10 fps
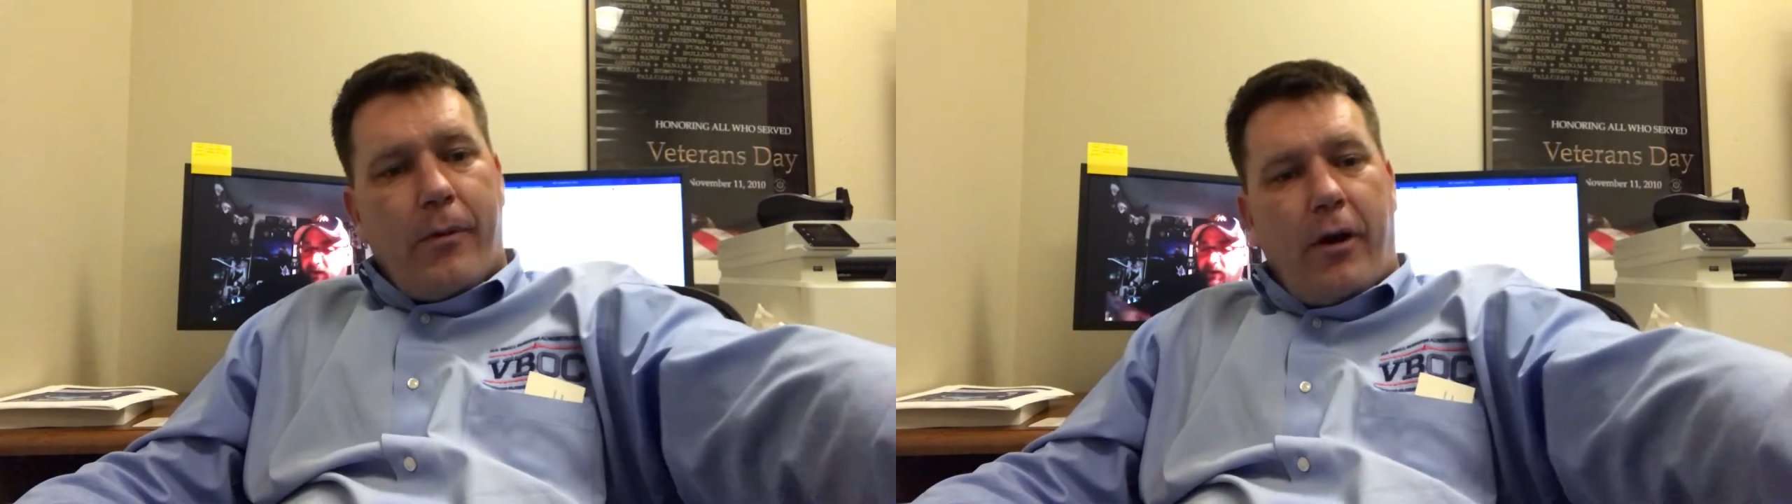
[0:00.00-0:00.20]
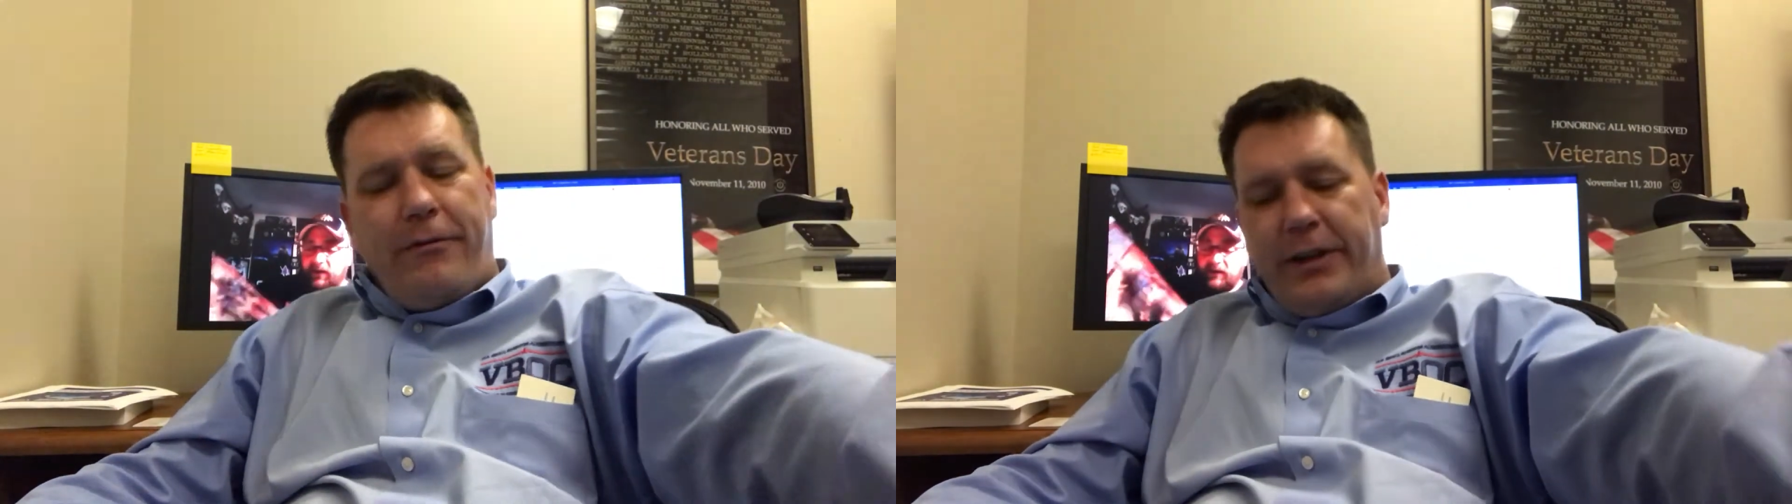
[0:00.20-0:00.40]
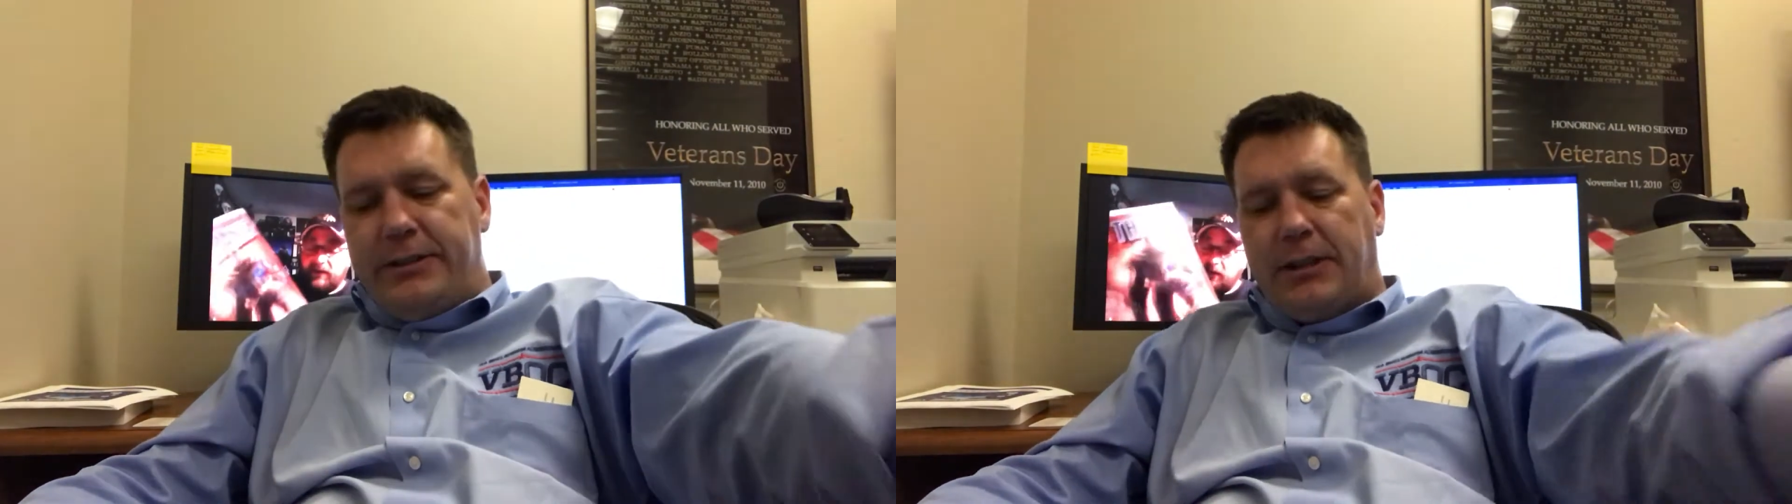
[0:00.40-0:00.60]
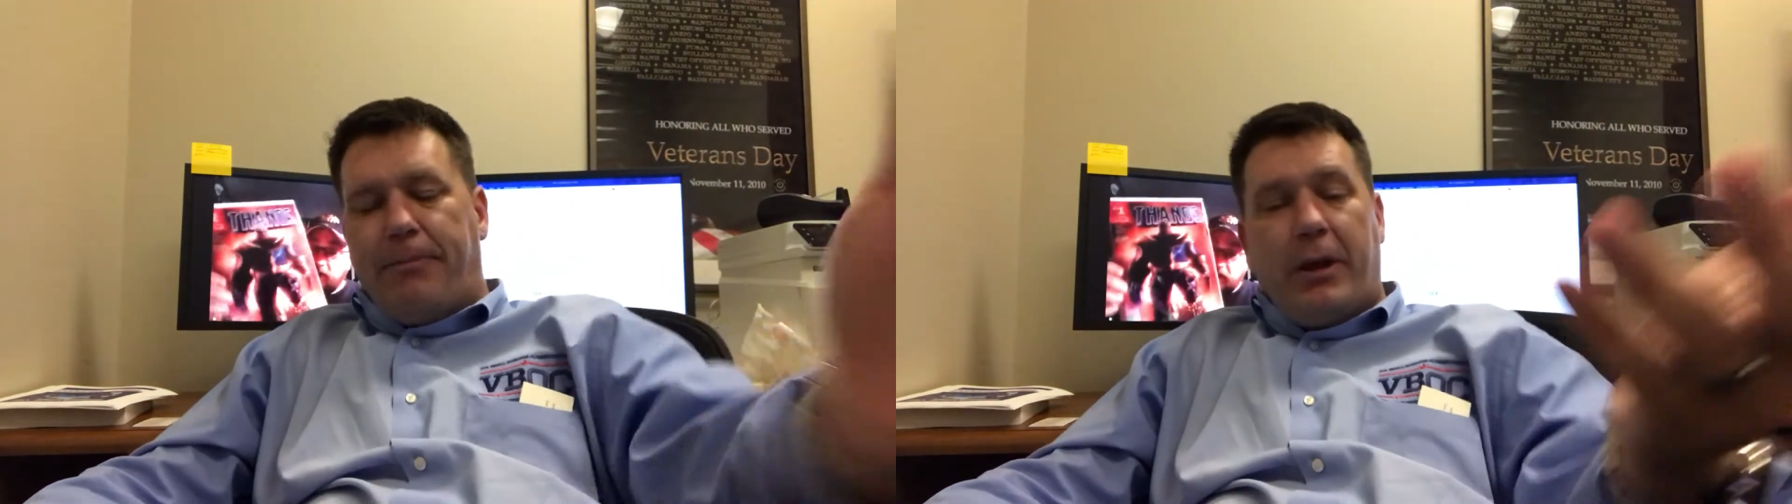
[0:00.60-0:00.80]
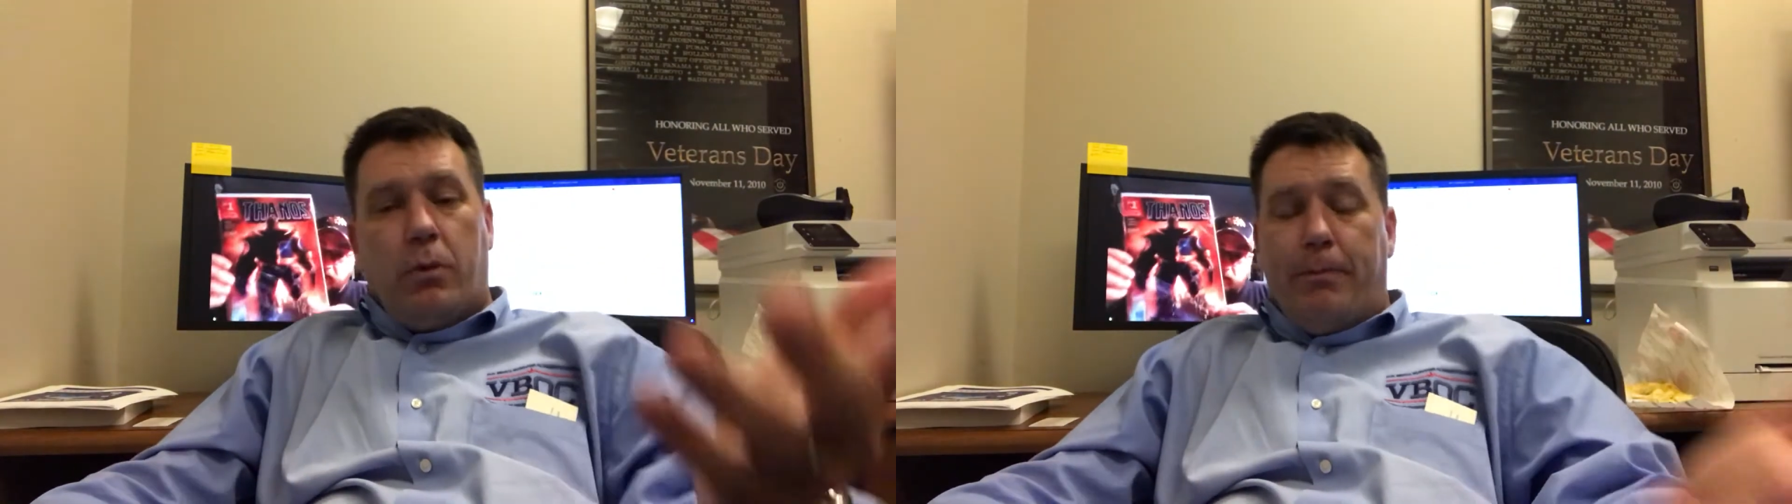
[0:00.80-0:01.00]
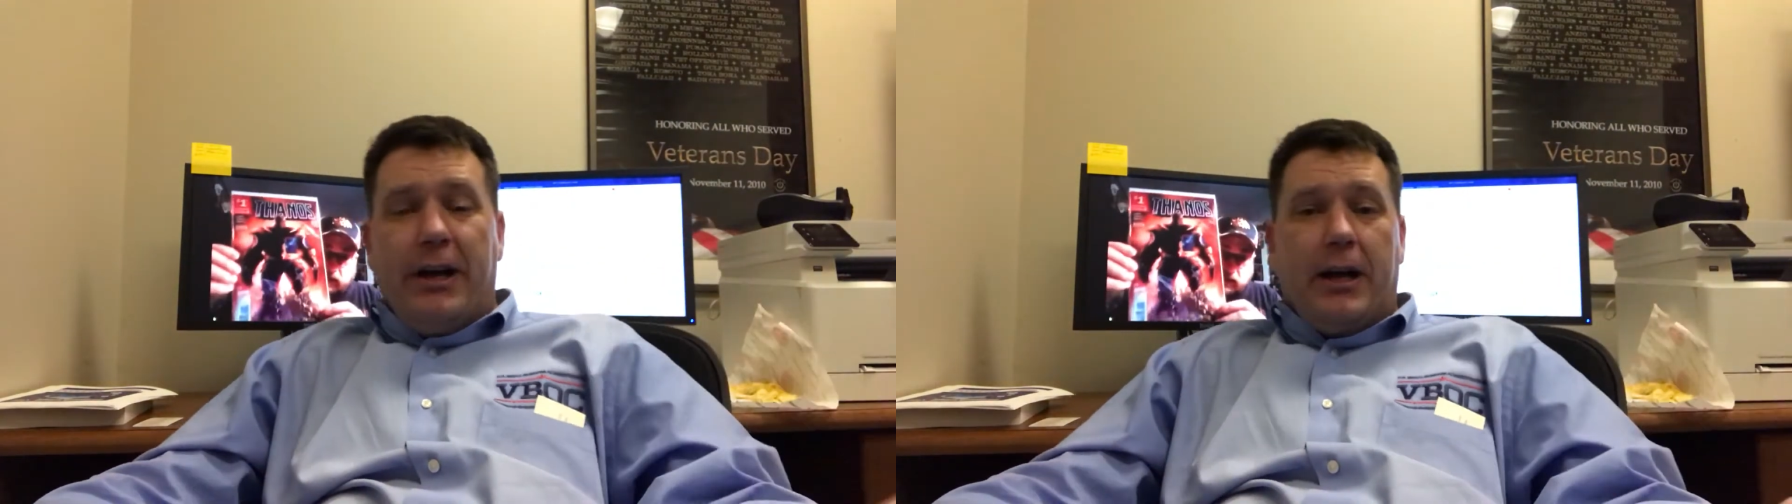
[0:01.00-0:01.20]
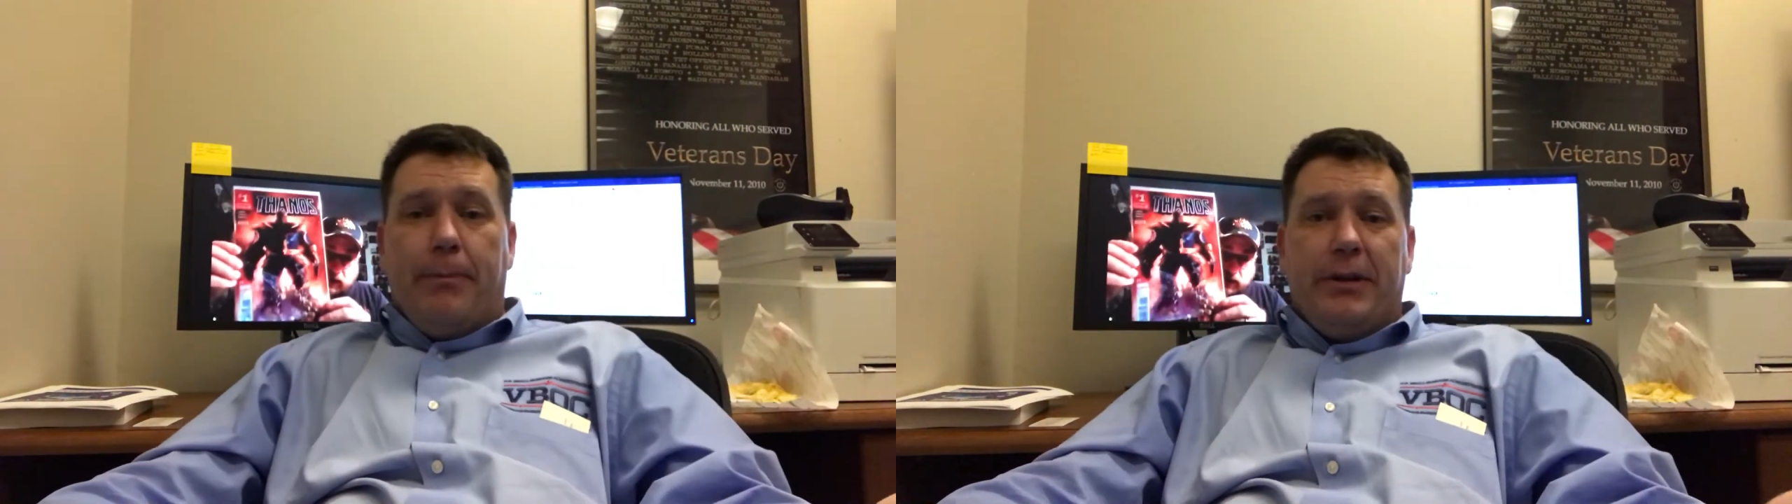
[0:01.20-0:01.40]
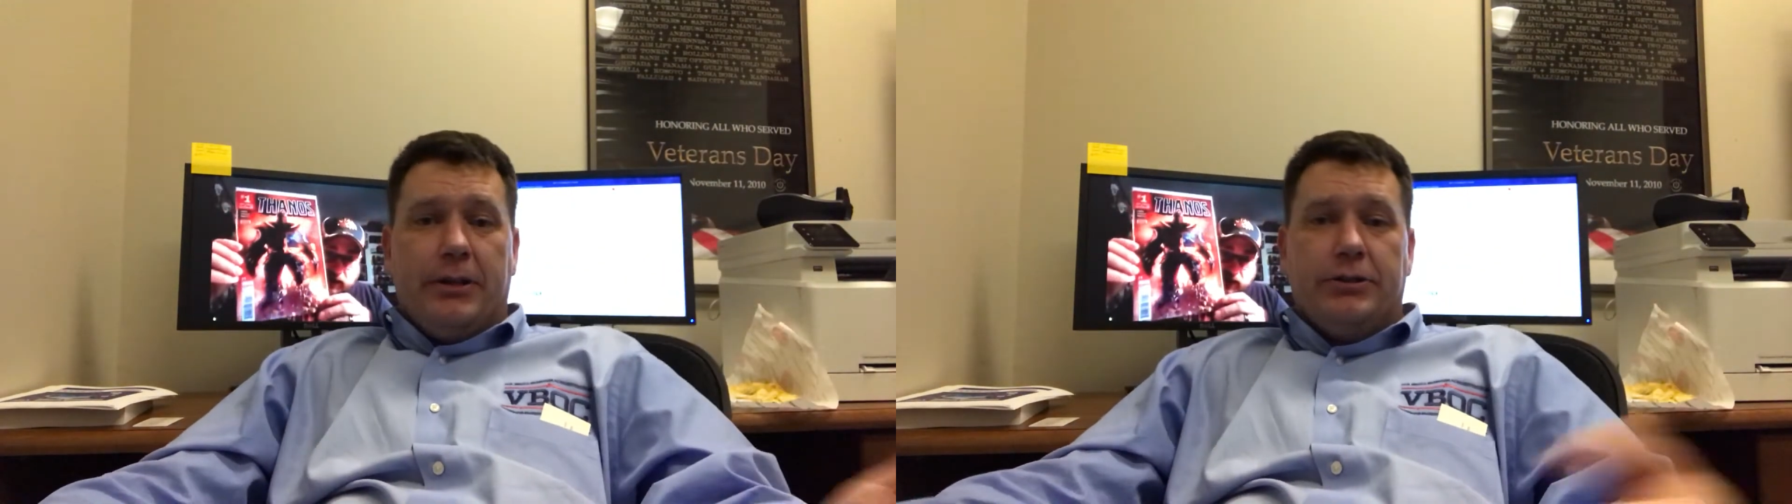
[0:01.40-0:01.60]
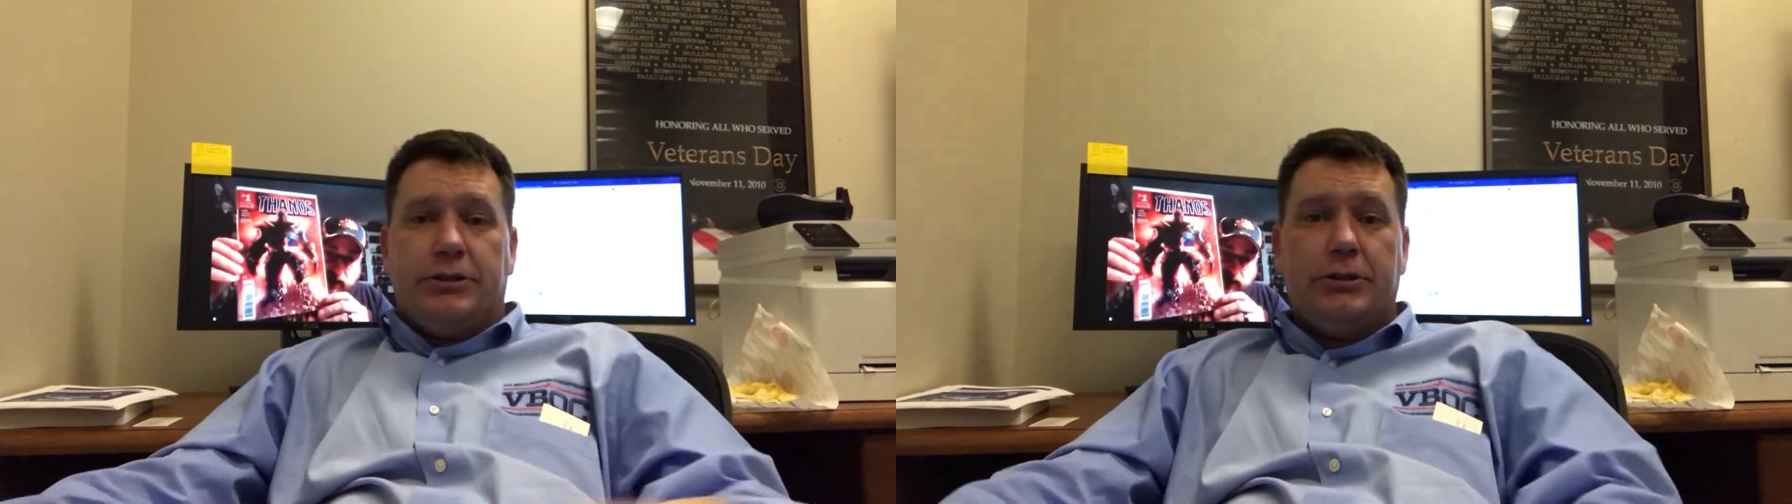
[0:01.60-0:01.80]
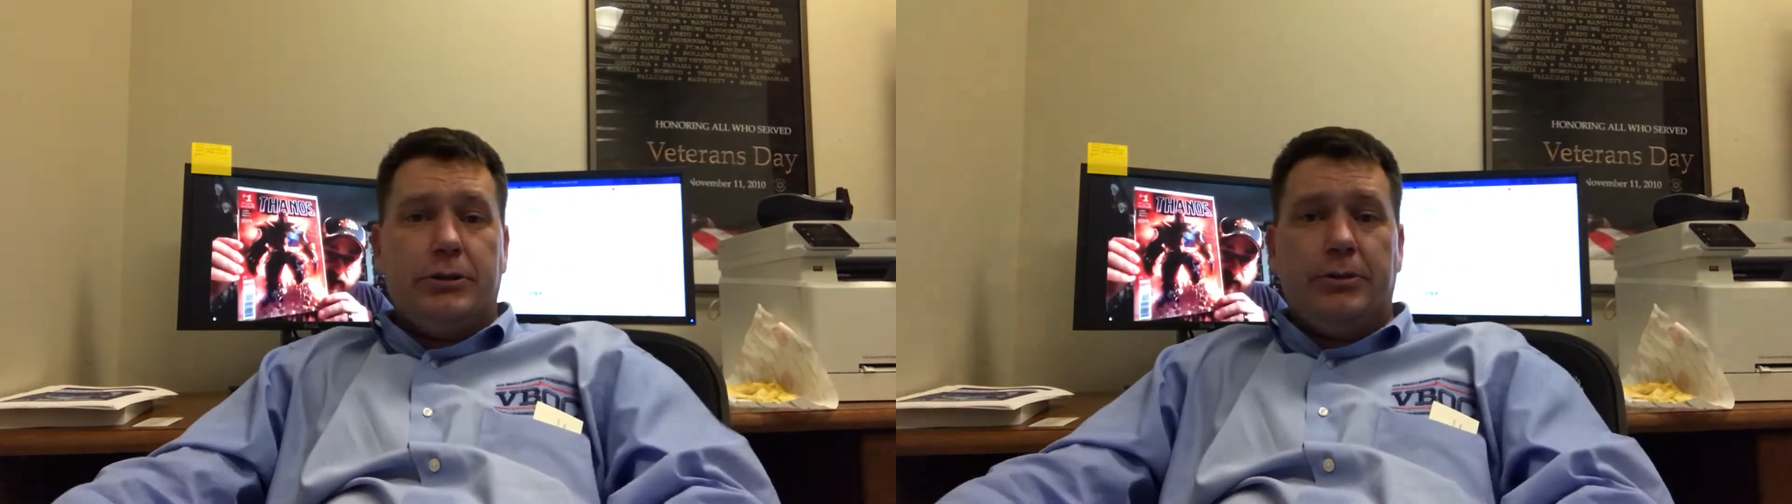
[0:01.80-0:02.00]
Hopefully something will pick up here
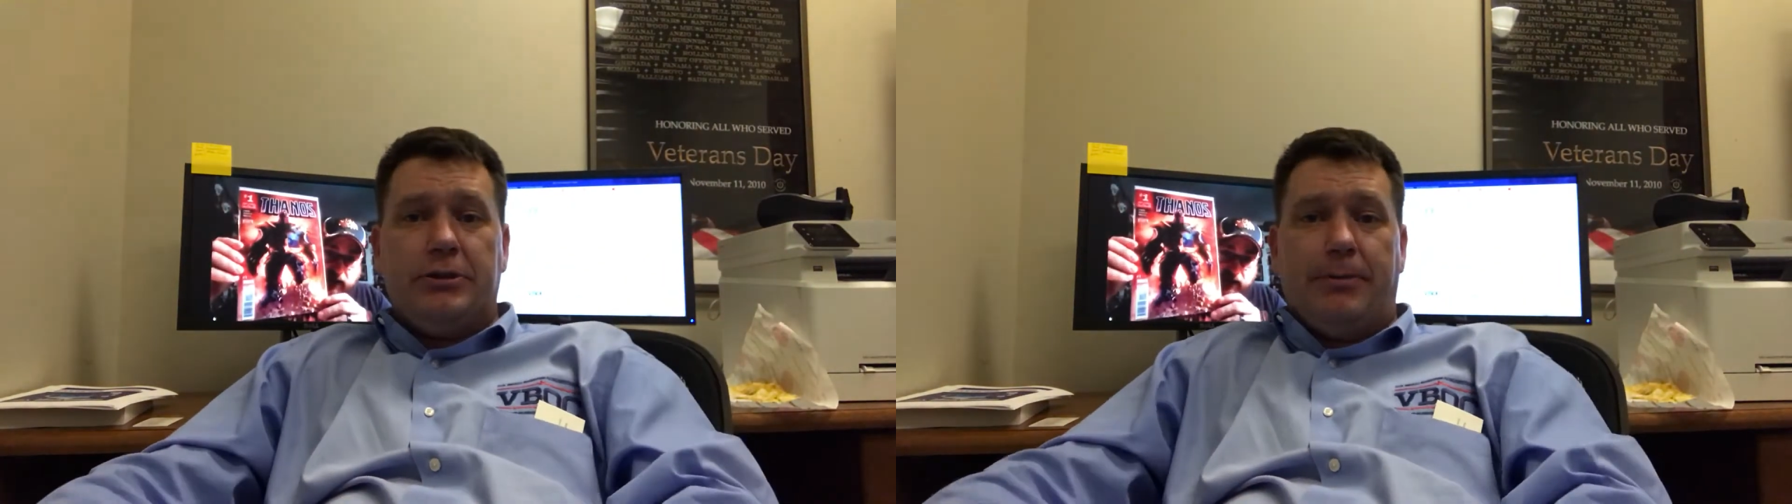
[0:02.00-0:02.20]
soon.